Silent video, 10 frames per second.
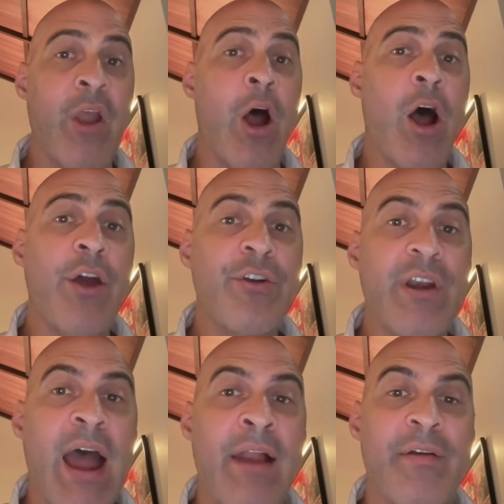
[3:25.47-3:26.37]

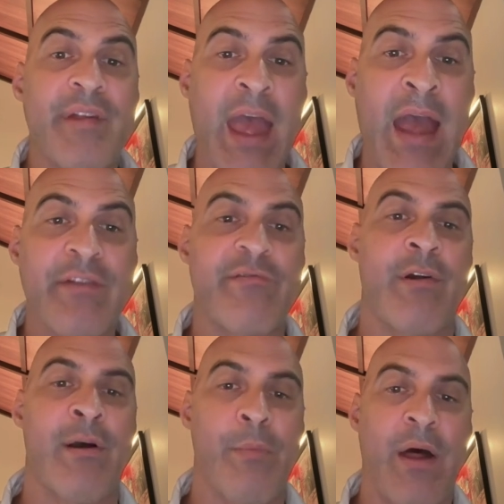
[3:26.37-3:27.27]
$100
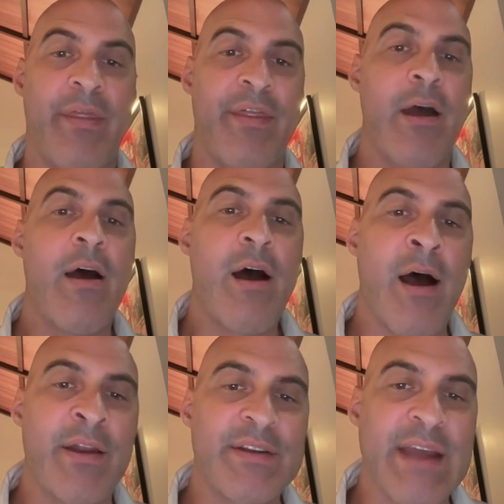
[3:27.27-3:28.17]
extra a month
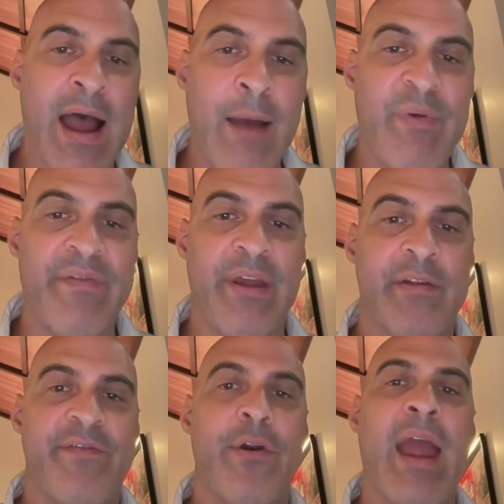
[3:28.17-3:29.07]
on top of
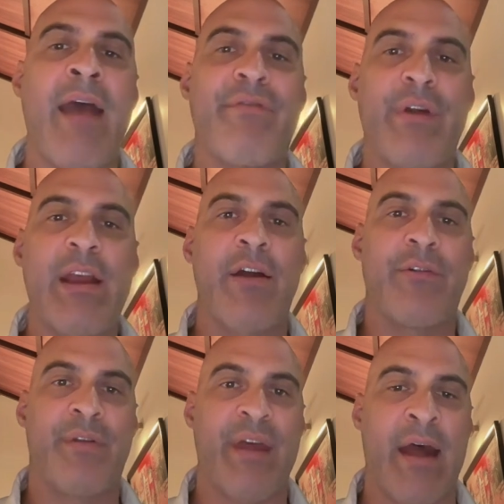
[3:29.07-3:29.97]
this for every
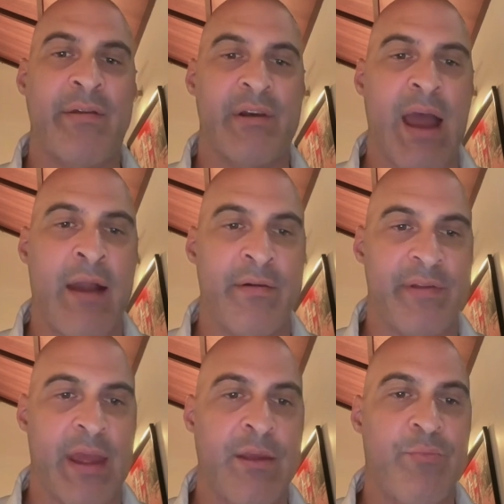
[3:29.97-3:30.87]
$100,000
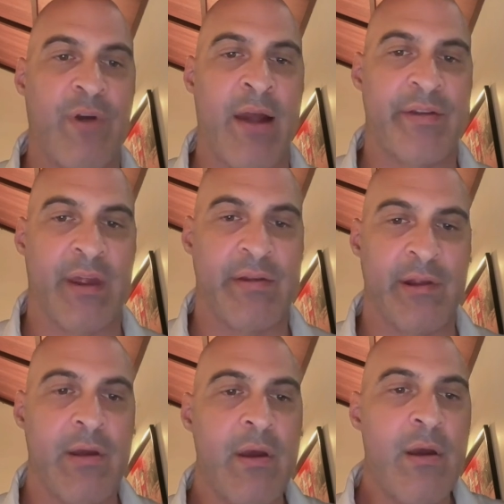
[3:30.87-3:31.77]
that you process.
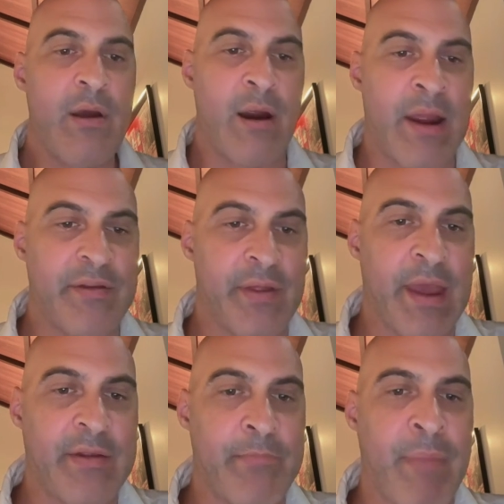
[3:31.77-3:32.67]
All right, so
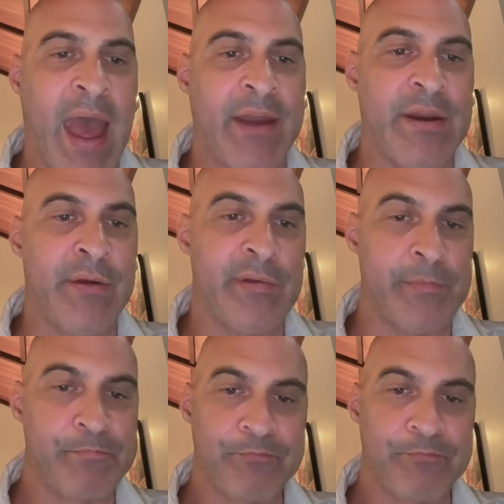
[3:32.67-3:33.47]
that's bad news.